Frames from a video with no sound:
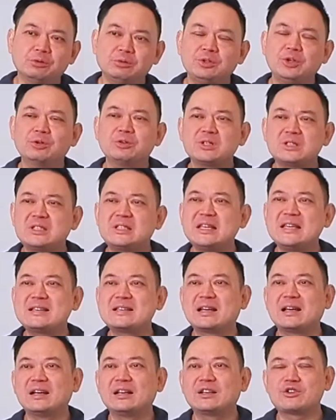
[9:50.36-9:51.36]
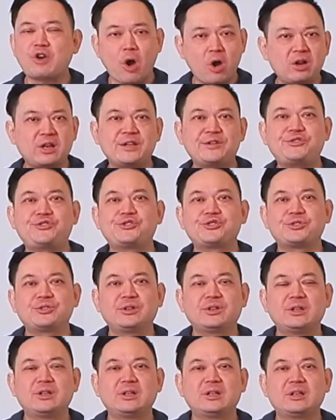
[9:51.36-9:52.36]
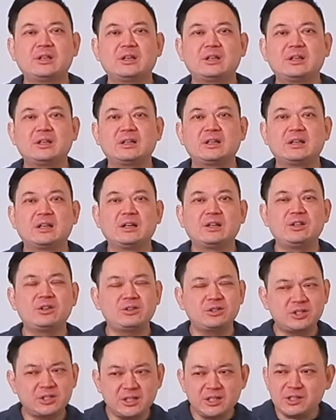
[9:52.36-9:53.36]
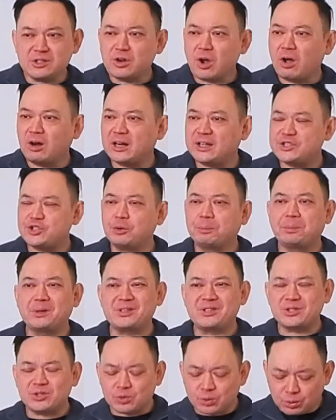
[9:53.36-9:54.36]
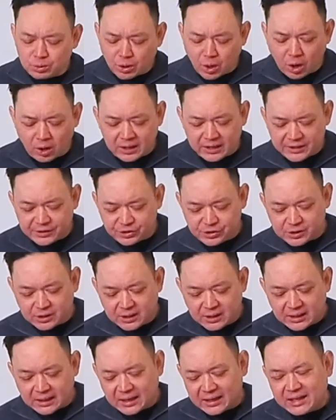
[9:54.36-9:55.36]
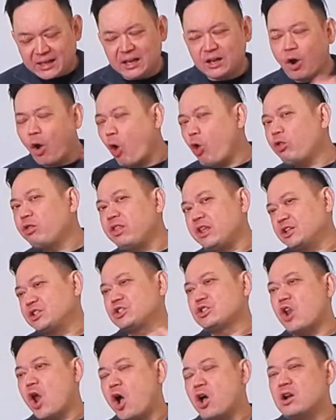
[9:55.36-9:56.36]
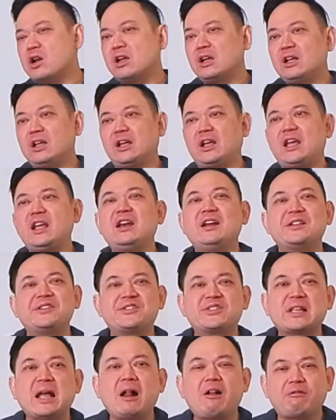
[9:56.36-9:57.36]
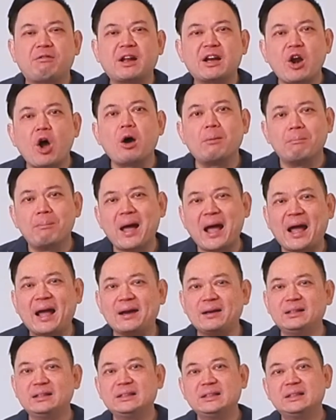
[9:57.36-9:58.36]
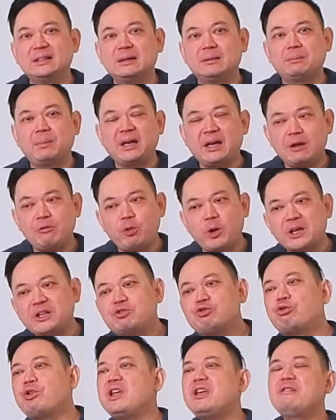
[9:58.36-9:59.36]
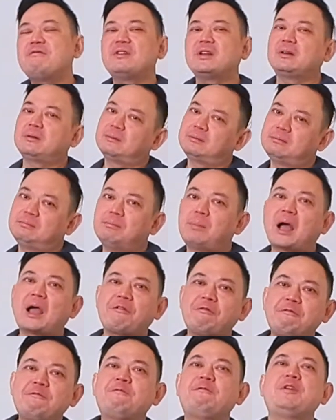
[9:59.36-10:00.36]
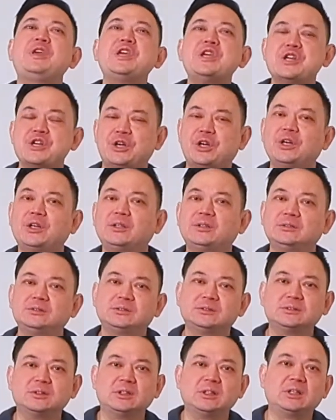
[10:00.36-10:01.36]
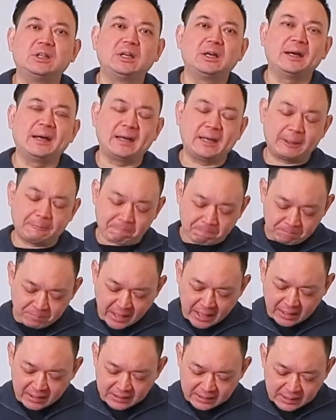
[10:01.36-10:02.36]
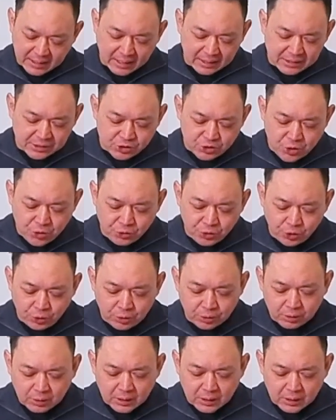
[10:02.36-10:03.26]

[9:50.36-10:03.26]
You'll seek knowledge. You'll seek knowledge, you pursue knowledge. Again, all this not in itself are not bad. But if we are driven by fear, then it's no good.